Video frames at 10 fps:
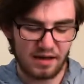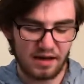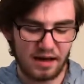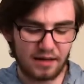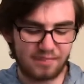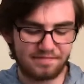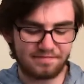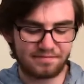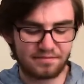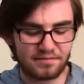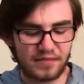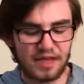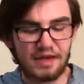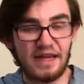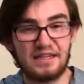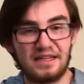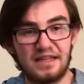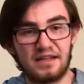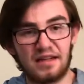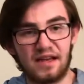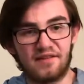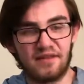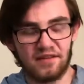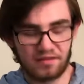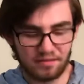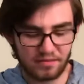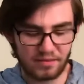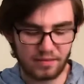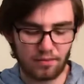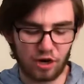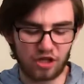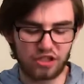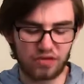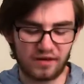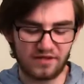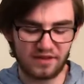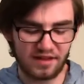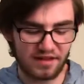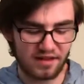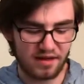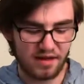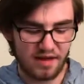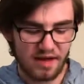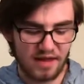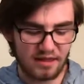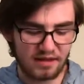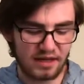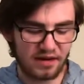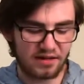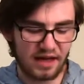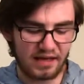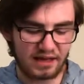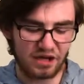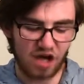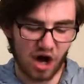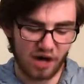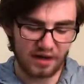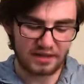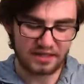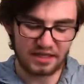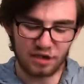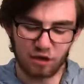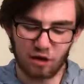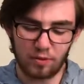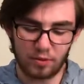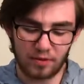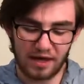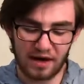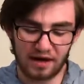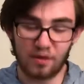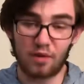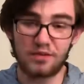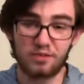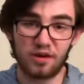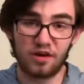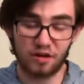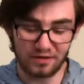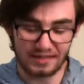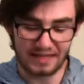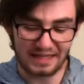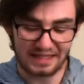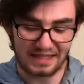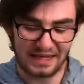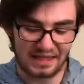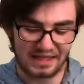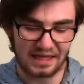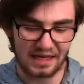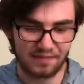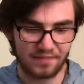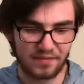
in 1811, March 25th. And then later that year in August, he eloped with Harriet Westbrook, who was 16 at the time.